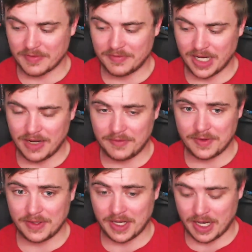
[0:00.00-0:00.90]
father
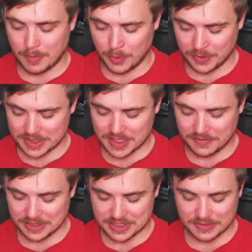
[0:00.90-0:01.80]
of the guy I bought this
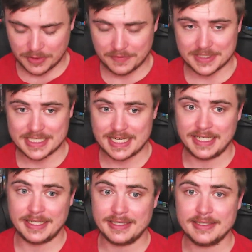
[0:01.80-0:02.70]
off used to work for
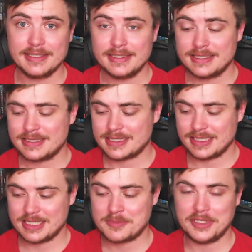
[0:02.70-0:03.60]
Sega, so
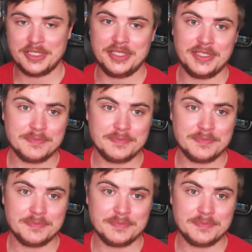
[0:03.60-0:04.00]
that's pretty cool.